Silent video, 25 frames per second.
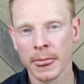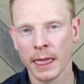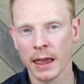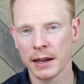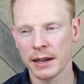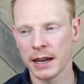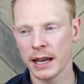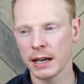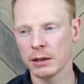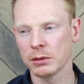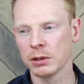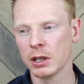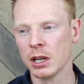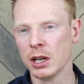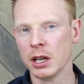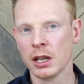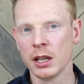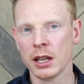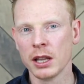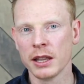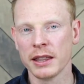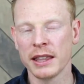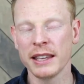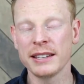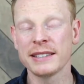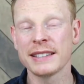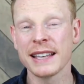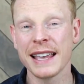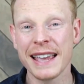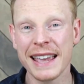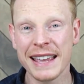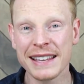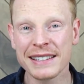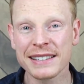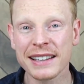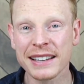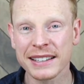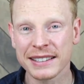Now, this
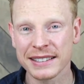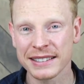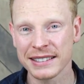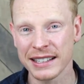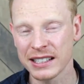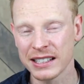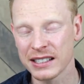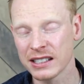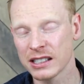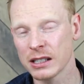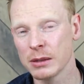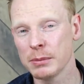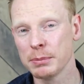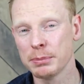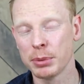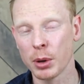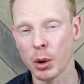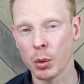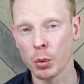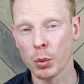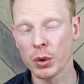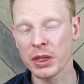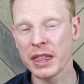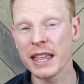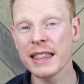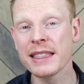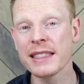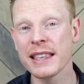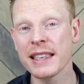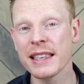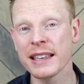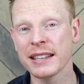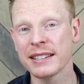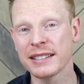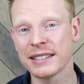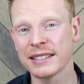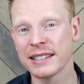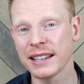is a system, but within
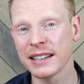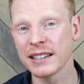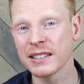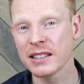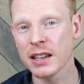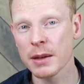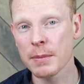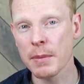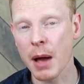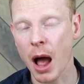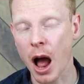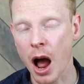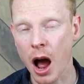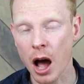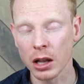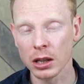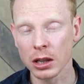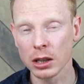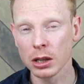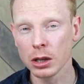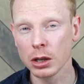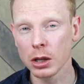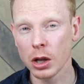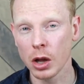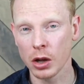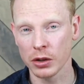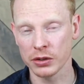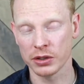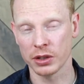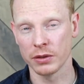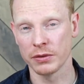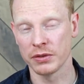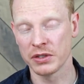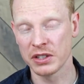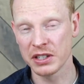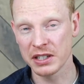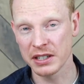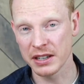this system are lots
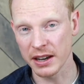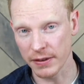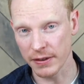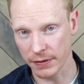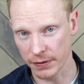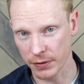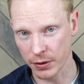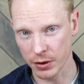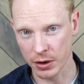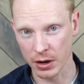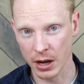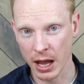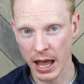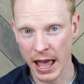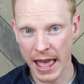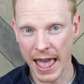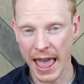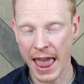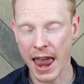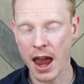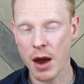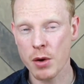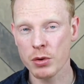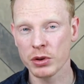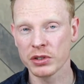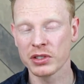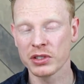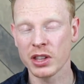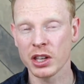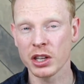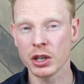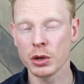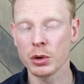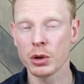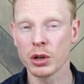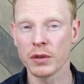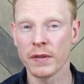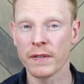of different areas that
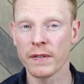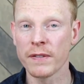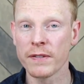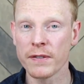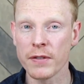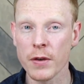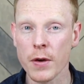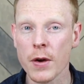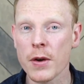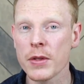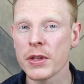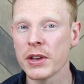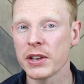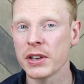you could further